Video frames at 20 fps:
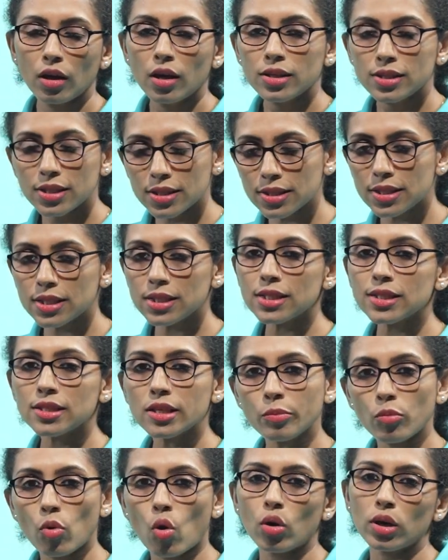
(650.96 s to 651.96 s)
Since it is
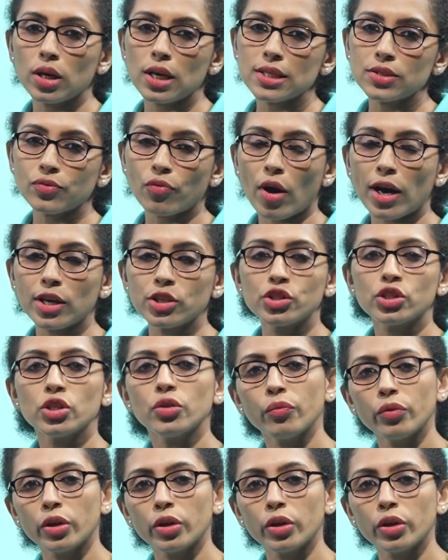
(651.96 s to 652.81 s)
a modulus function,